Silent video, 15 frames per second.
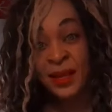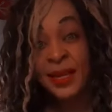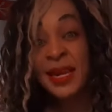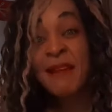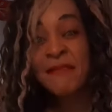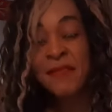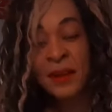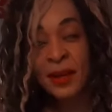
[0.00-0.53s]

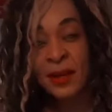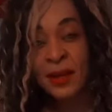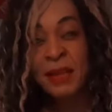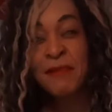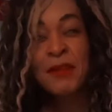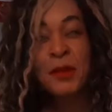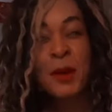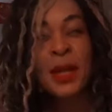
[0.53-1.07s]
Never.
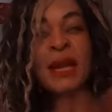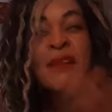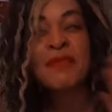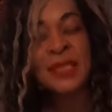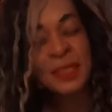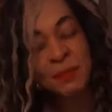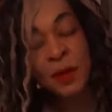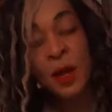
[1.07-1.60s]
Even though I love
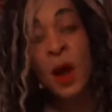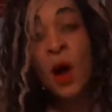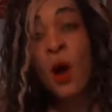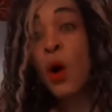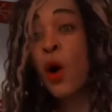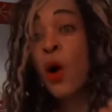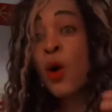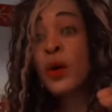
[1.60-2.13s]
this.
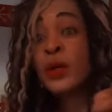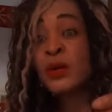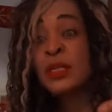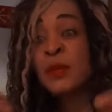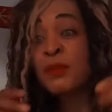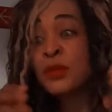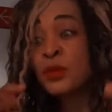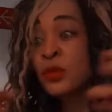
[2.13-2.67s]
Oh, we're not
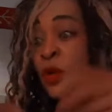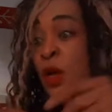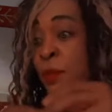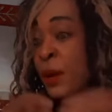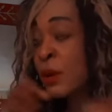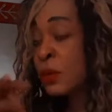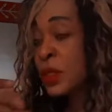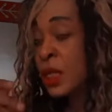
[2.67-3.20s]
supposed to talk
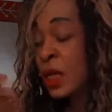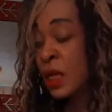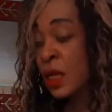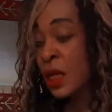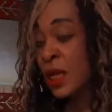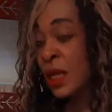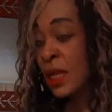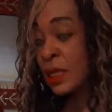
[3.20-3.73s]
about
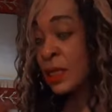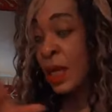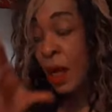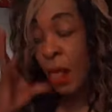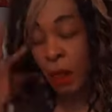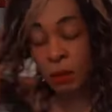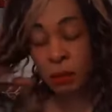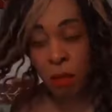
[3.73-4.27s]
the.
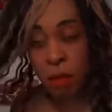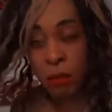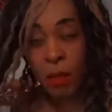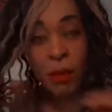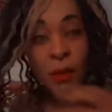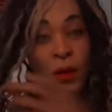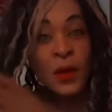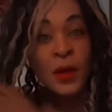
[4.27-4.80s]

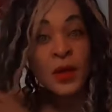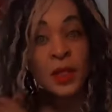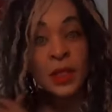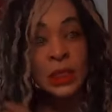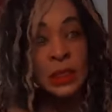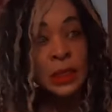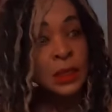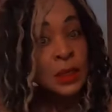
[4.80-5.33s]

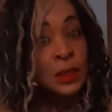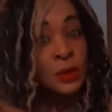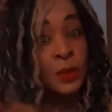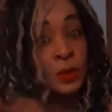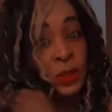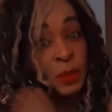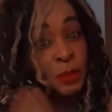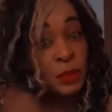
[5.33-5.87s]

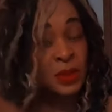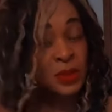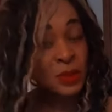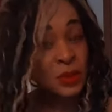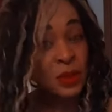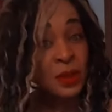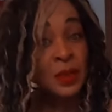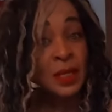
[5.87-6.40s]
We're not supposed to
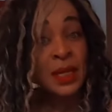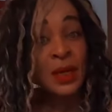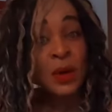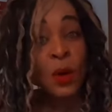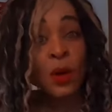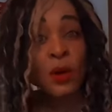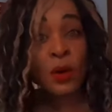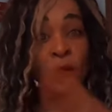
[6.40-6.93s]
talk.
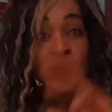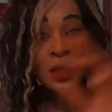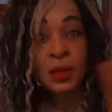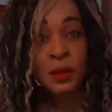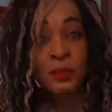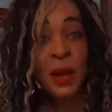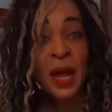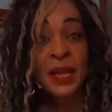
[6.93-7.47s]
Oh, God.
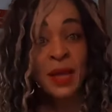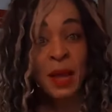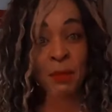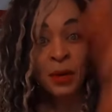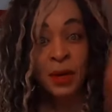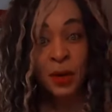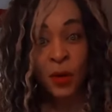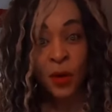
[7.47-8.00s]
Bye. I'm
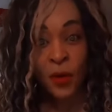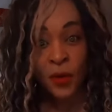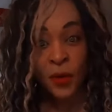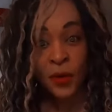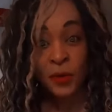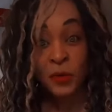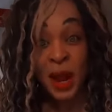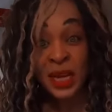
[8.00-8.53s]
going to go.
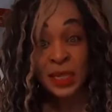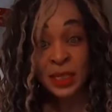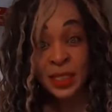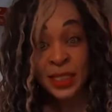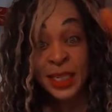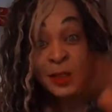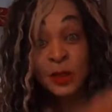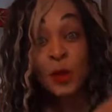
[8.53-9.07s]
Right.
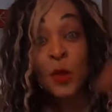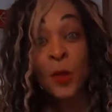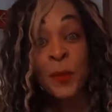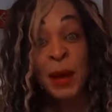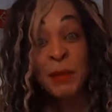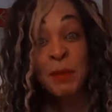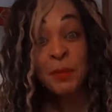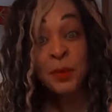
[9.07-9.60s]
TikTok will
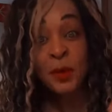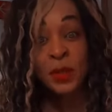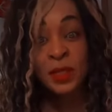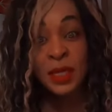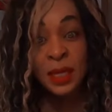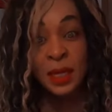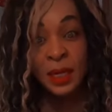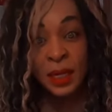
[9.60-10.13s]
ban me
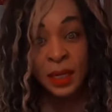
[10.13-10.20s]
because.